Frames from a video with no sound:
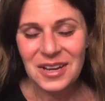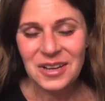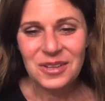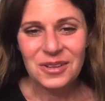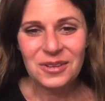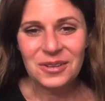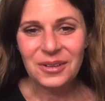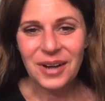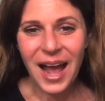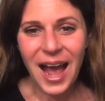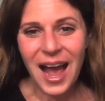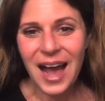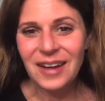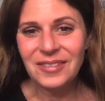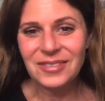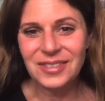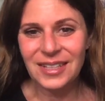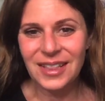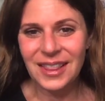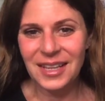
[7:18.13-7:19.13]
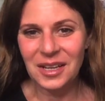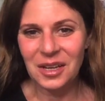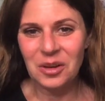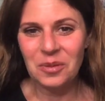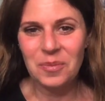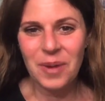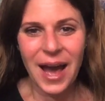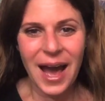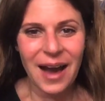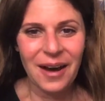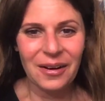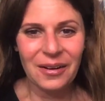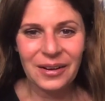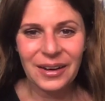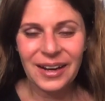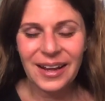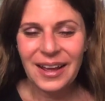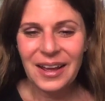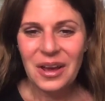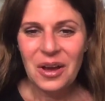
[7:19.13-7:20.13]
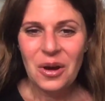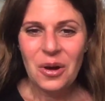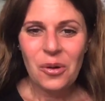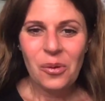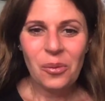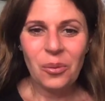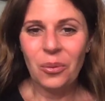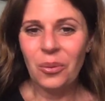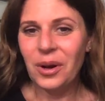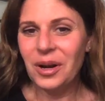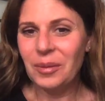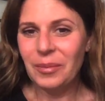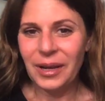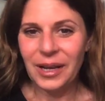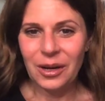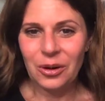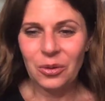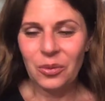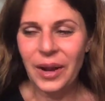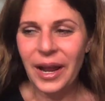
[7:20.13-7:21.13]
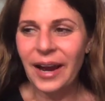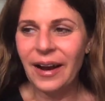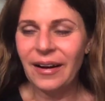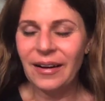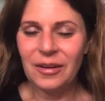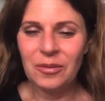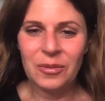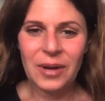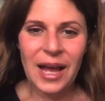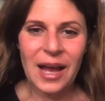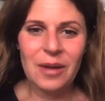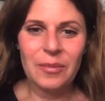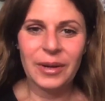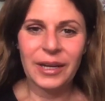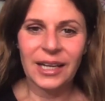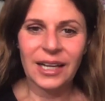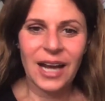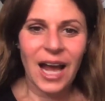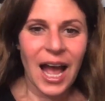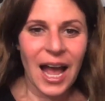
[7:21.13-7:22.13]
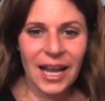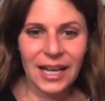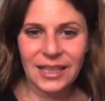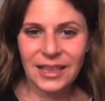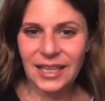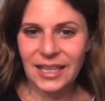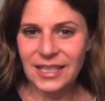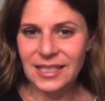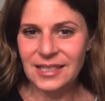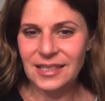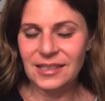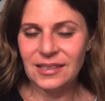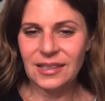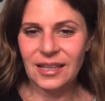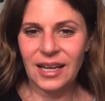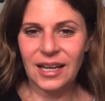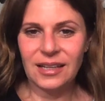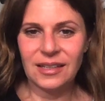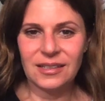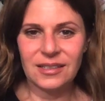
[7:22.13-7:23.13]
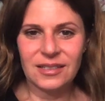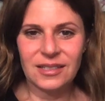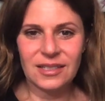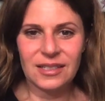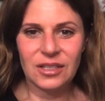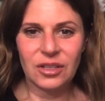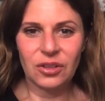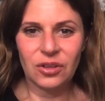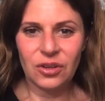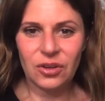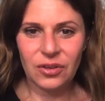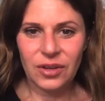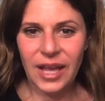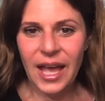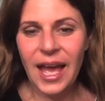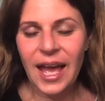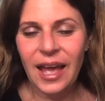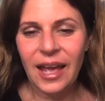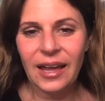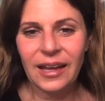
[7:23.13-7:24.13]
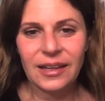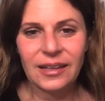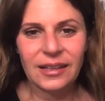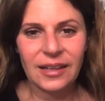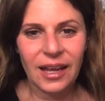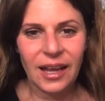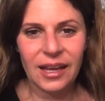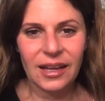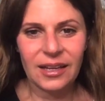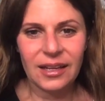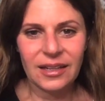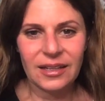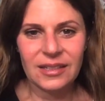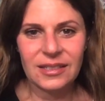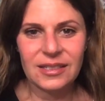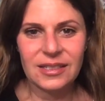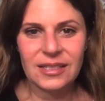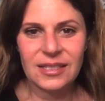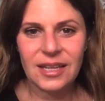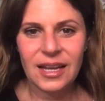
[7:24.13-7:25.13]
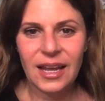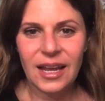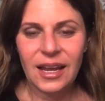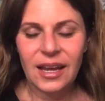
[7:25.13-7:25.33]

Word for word: You don't have to think about what am I going to wear and how am I going to hide this and and does it look okay and and